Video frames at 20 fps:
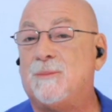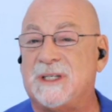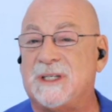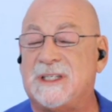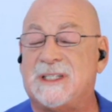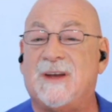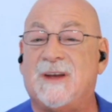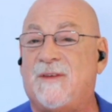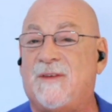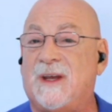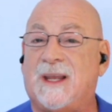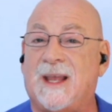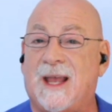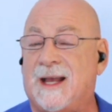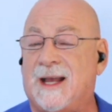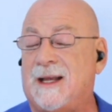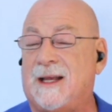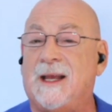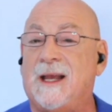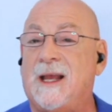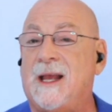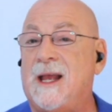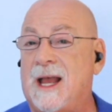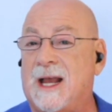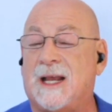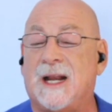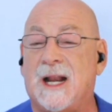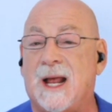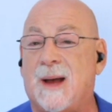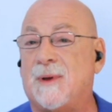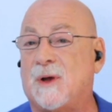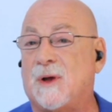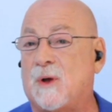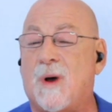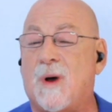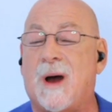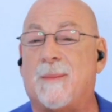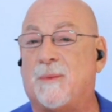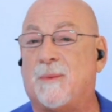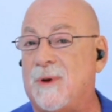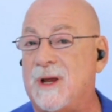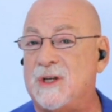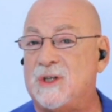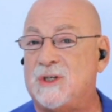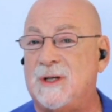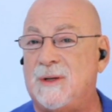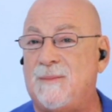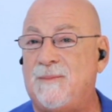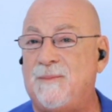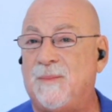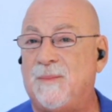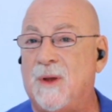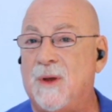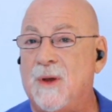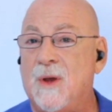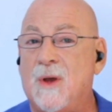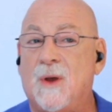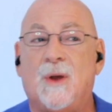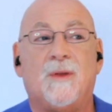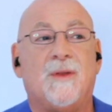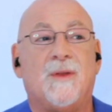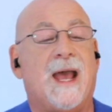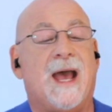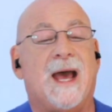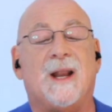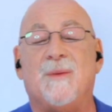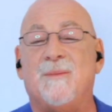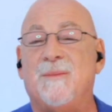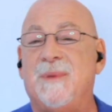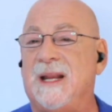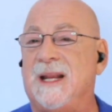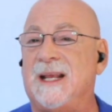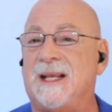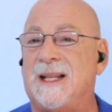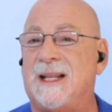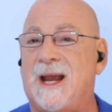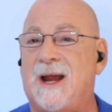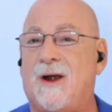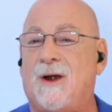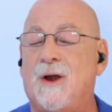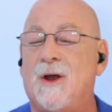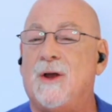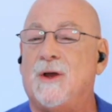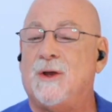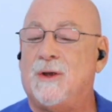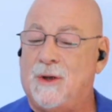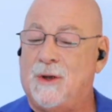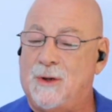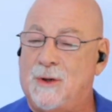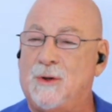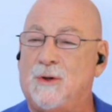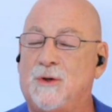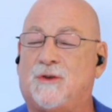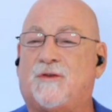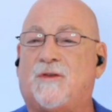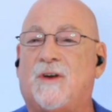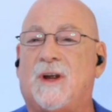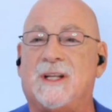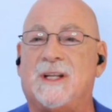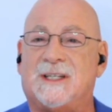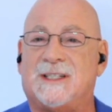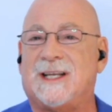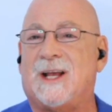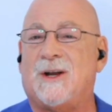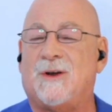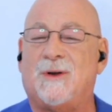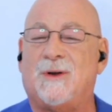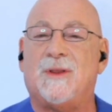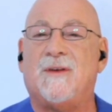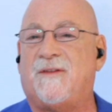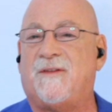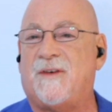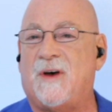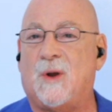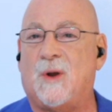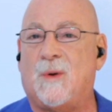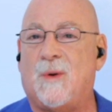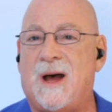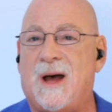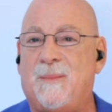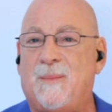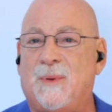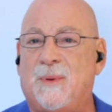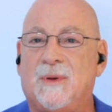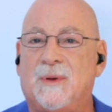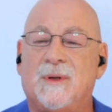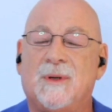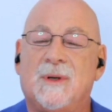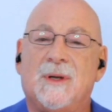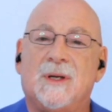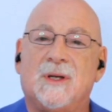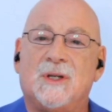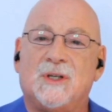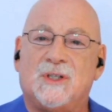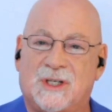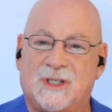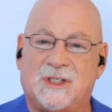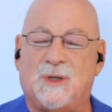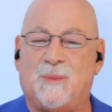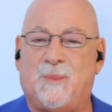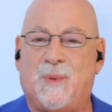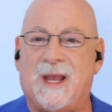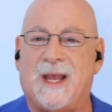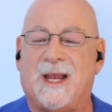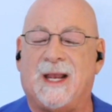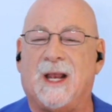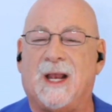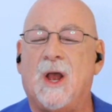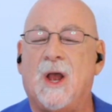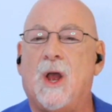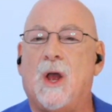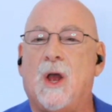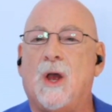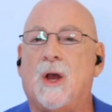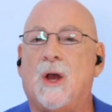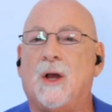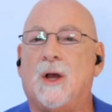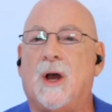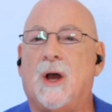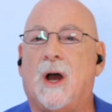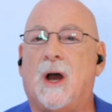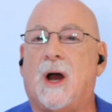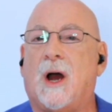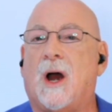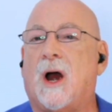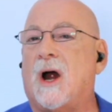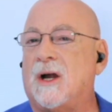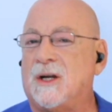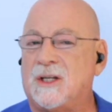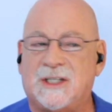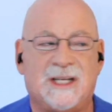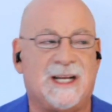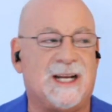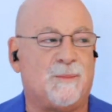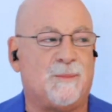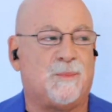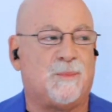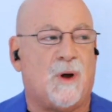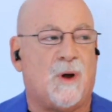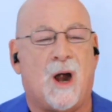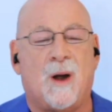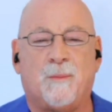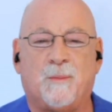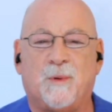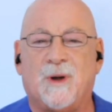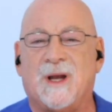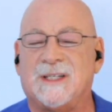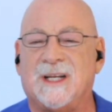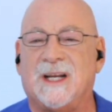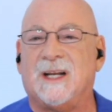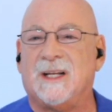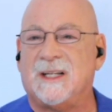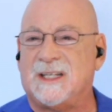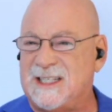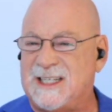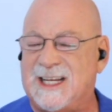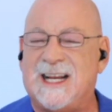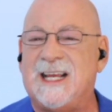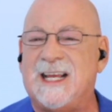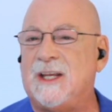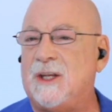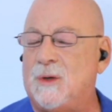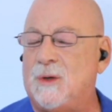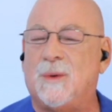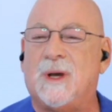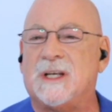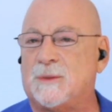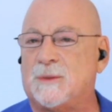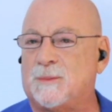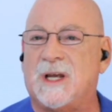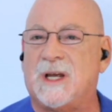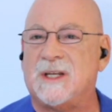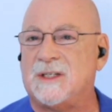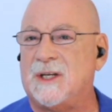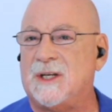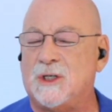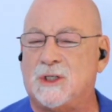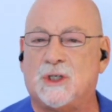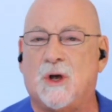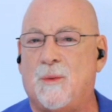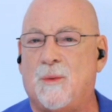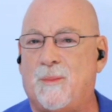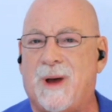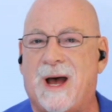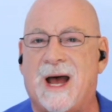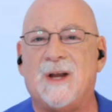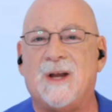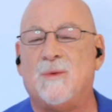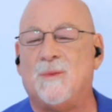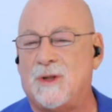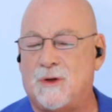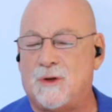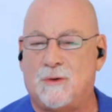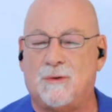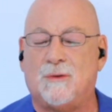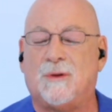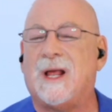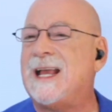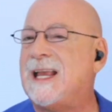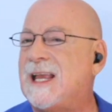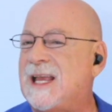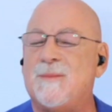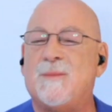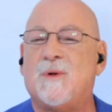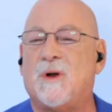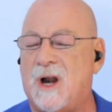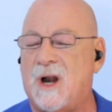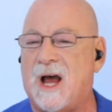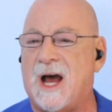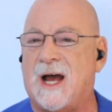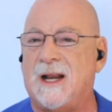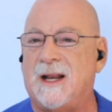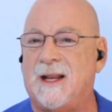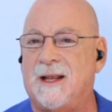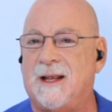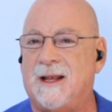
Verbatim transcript: Pacific Economic Cooperation. They had a meeting there. Who's front and center in the photo op? Xi Jinping our sitting our president, sitting US President Joe Biden, whether you like him or not,